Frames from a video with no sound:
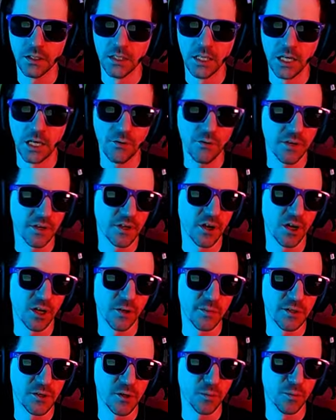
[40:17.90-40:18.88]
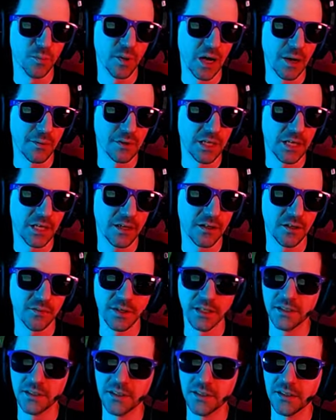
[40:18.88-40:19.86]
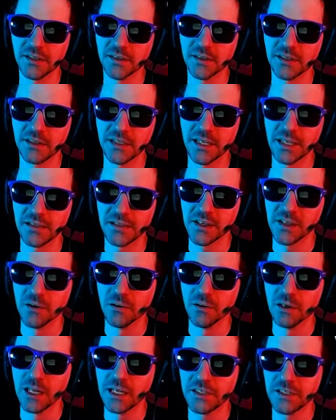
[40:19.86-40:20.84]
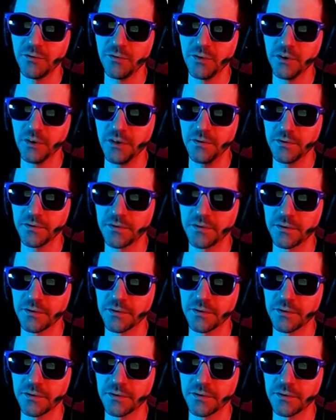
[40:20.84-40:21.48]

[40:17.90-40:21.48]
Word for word: I want a Karma Jolt bobblehead on my disc. Desk, yo, Lexi Wolf?